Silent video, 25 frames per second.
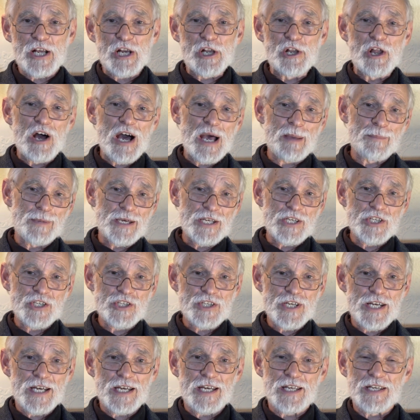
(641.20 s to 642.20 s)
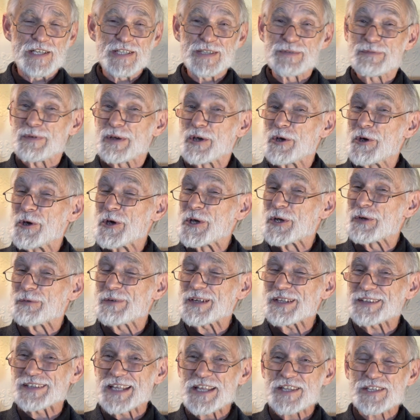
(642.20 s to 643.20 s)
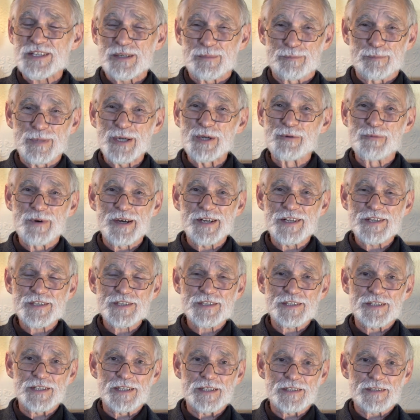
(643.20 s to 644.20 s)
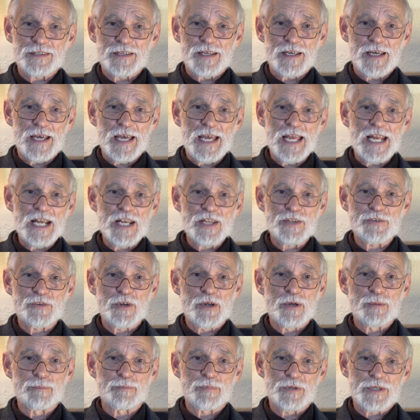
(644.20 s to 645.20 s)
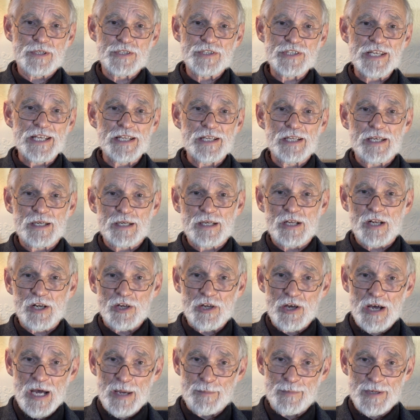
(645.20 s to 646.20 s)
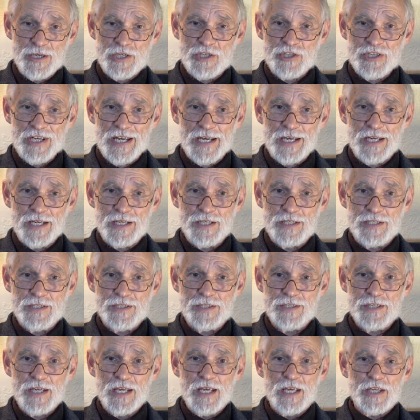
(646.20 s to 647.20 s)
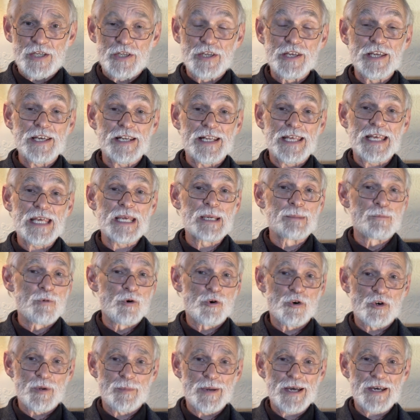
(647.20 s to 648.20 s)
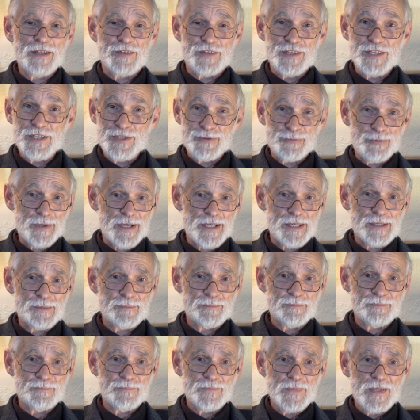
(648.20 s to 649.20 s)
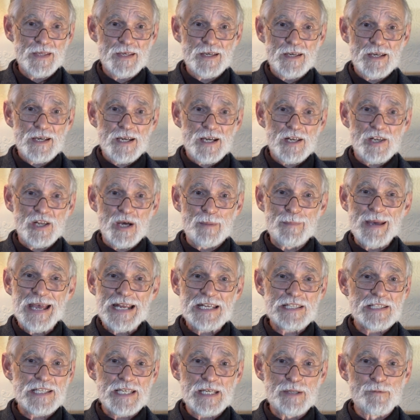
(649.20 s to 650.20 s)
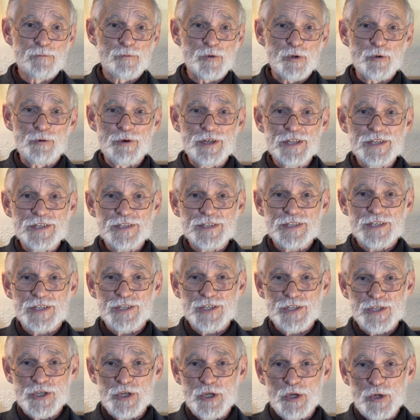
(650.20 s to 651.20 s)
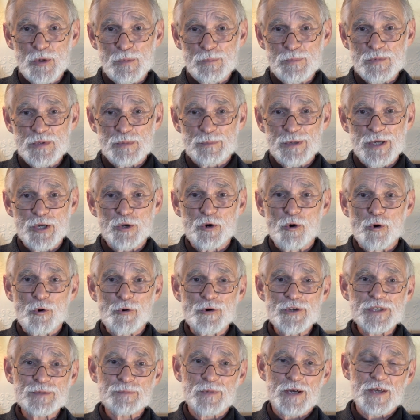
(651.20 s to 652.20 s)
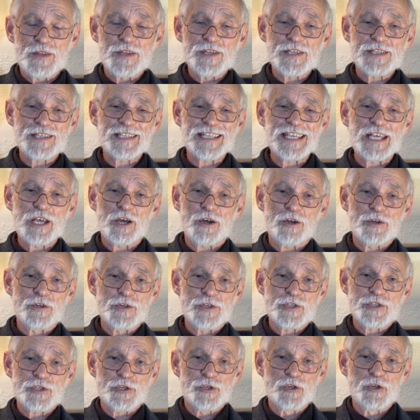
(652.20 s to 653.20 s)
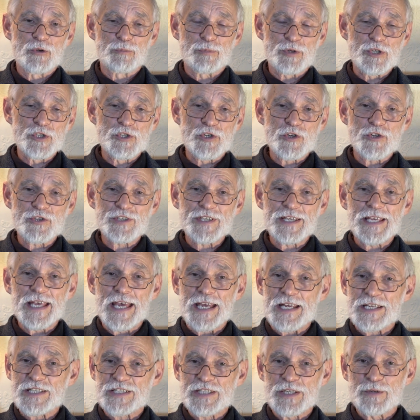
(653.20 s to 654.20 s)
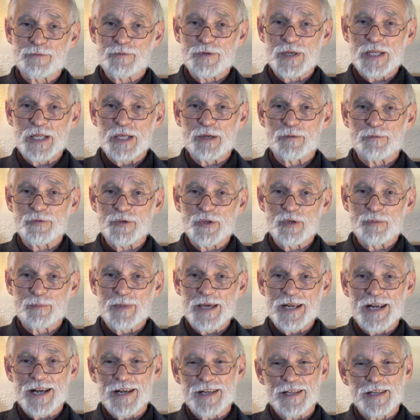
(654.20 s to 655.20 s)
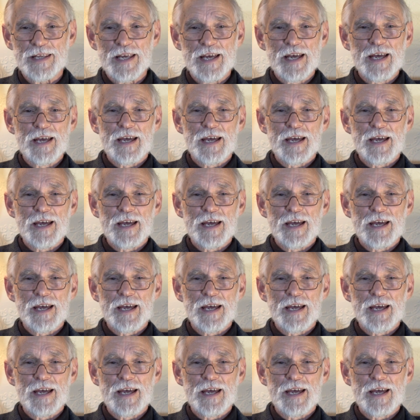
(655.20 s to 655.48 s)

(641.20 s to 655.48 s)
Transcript: climate change. You ever heard of it? That's a big one, isn't it? Anthropogenic climate change. You're going to hear more about this one. Climatic influence assumed to be caused by the CO2 producing activity of humanity,